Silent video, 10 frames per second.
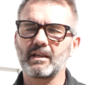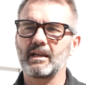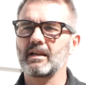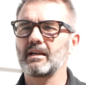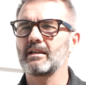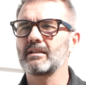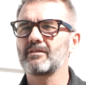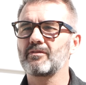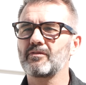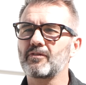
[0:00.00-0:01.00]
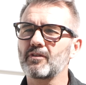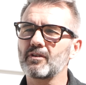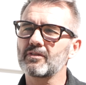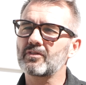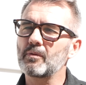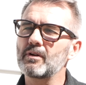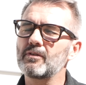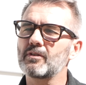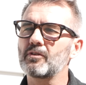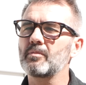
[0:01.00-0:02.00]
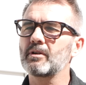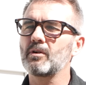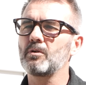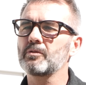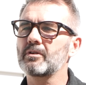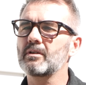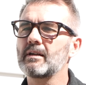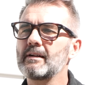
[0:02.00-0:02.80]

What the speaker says: And for someone who's a little bit older,